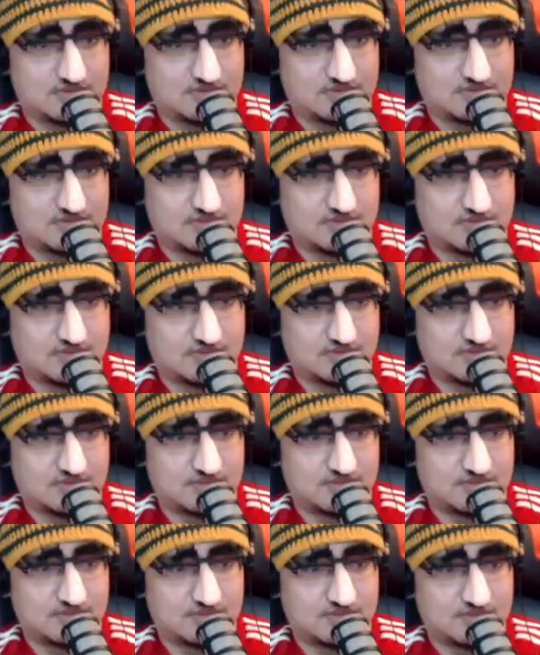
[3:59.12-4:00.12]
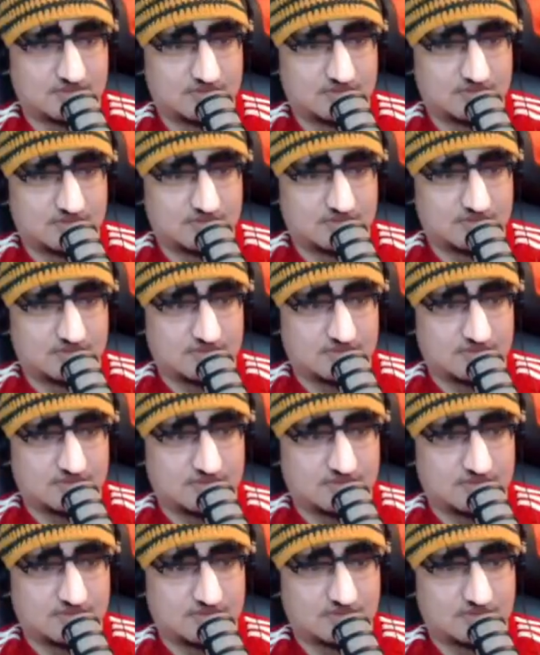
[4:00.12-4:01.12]

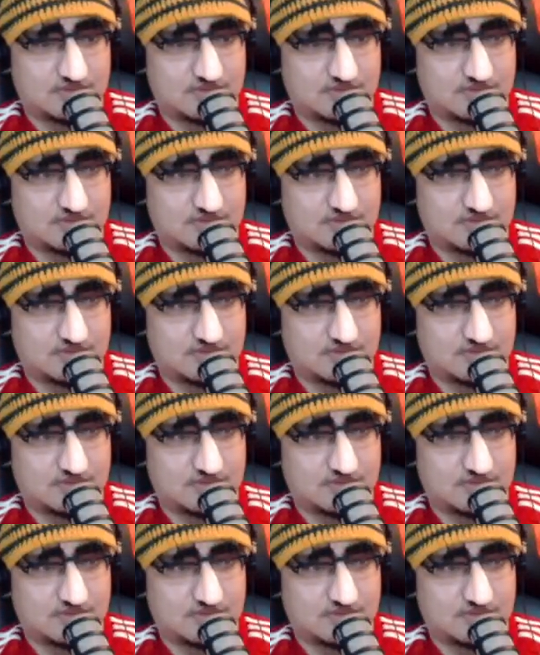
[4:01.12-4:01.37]
(silent)